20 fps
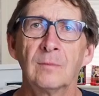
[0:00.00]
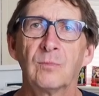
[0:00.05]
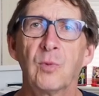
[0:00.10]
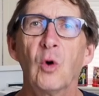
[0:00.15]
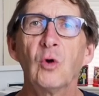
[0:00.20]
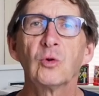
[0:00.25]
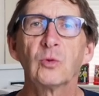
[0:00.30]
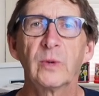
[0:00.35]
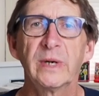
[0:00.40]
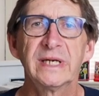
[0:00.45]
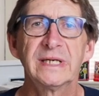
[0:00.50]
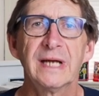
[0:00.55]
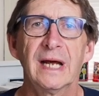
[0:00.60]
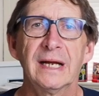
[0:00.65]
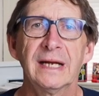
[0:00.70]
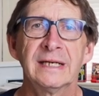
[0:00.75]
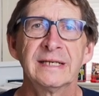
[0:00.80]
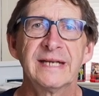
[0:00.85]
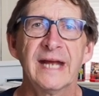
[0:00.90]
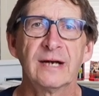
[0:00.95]

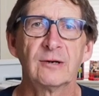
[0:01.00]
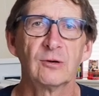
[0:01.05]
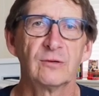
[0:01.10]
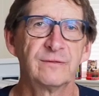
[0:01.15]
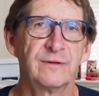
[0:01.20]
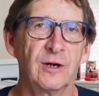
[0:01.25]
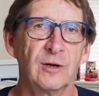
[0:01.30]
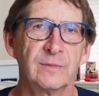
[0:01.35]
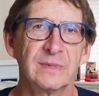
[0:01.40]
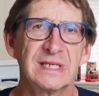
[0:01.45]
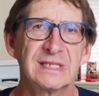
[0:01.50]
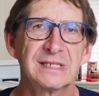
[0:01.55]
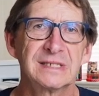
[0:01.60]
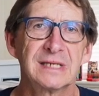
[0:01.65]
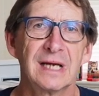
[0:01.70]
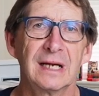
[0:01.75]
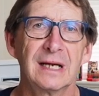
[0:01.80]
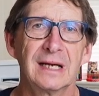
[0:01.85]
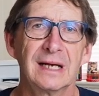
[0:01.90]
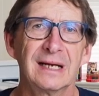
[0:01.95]
Polaroid integral film
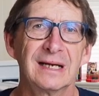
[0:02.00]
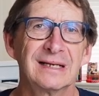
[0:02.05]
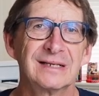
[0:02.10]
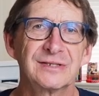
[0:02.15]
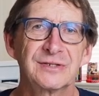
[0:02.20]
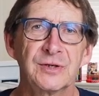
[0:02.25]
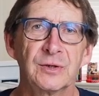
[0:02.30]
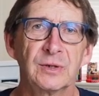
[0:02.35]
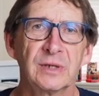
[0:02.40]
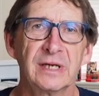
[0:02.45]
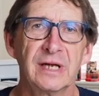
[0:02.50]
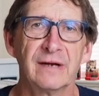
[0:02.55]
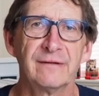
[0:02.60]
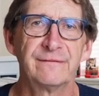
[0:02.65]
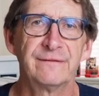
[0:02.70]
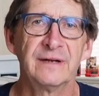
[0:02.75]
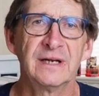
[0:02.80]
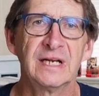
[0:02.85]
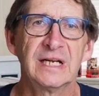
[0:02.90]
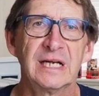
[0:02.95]
is certainly a
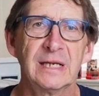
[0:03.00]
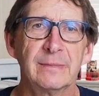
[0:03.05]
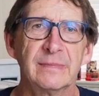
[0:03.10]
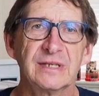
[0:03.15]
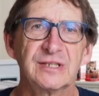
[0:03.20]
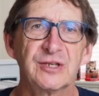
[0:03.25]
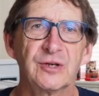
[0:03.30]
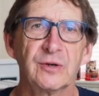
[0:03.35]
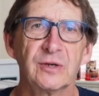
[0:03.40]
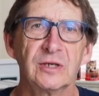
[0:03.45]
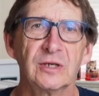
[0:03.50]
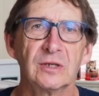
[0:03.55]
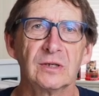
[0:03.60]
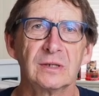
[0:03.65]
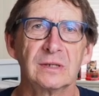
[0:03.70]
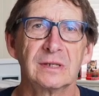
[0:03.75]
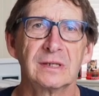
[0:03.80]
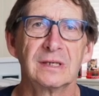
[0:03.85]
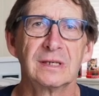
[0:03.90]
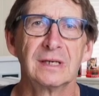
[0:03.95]
finicky
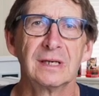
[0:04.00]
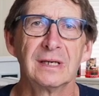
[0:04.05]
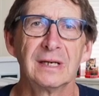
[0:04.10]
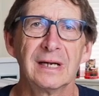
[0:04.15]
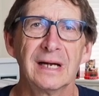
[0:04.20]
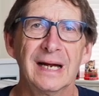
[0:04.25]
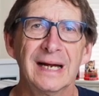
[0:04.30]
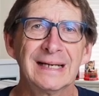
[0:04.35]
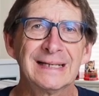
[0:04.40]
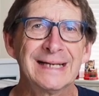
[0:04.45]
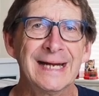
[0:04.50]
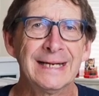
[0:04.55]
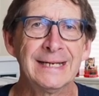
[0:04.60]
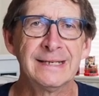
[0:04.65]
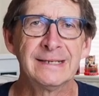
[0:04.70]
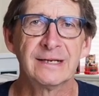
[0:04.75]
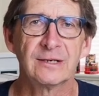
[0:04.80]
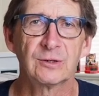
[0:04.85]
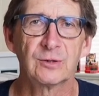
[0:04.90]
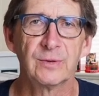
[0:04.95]
material and
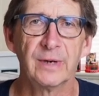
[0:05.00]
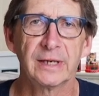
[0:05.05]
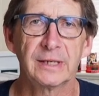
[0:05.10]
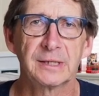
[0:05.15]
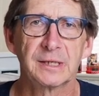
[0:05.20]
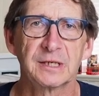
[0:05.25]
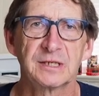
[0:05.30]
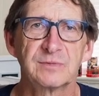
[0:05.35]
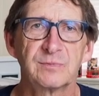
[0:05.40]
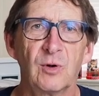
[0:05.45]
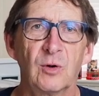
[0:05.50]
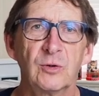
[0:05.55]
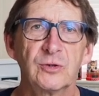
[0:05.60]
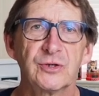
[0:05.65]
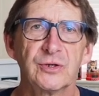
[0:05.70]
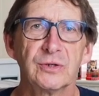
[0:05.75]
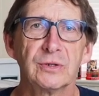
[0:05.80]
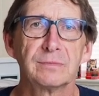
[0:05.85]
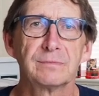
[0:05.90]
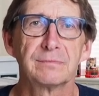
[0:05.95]
getting the correct
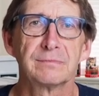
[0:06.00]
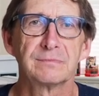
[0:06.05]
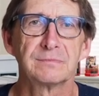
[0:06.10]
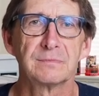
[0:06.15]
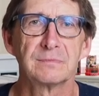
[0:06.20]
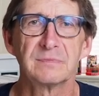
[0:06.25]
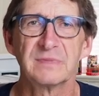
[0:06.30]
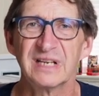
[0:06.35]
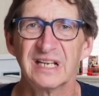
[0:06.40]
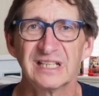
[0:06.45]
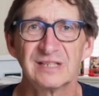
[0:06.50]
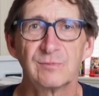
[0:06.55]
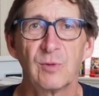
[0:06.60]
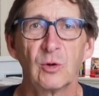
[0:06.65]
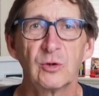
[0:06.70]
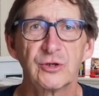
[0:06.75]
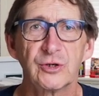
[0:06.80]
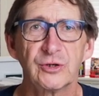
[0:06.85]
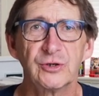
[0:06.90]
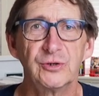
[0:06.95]
exposure, the
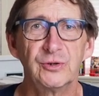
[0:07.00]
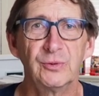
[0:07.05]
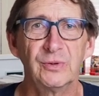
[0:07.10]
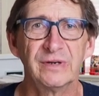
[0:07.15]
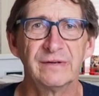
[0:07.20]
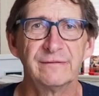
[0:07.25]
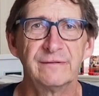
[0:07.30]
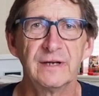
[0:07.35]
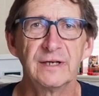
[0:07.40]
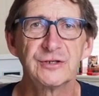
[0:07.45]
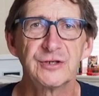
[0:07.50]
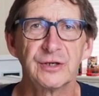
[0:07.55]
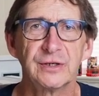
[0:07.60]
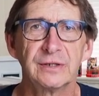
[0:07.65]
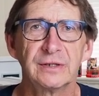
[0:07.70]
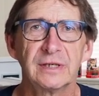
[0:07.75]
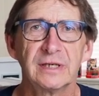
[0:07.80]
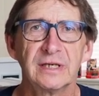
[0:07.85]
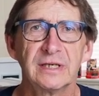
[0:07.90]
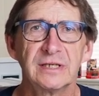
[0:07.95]
exposure you
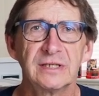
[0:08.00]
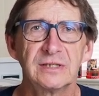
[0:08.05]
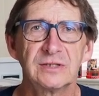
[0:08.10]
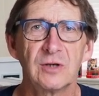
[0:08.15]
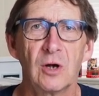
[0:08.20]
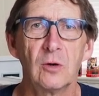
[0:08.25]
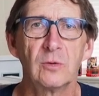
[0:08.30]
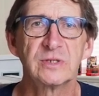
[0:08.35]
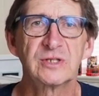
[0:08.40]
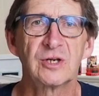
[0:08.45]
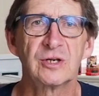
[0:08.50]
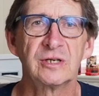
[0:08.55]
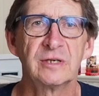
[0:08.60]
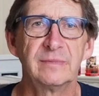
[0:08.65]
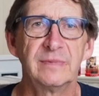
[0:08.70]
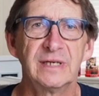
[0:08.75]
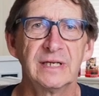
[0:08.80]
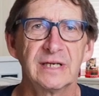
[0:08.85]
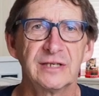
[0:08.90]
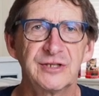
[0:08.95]
envisioned, is always going
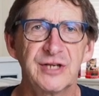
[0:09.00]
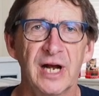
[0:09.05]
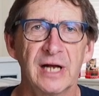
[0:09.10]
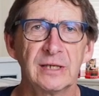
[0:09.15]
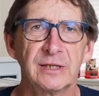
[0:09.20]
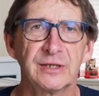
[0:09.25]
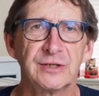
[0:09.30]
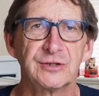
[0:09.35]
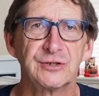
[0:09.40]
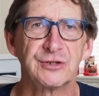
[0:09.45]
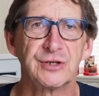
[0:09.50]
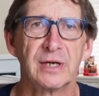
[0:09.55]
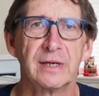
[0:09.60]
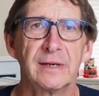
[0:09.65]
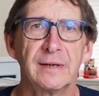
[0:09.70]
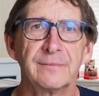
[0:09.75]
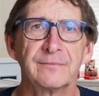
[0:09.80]
to be a challenge.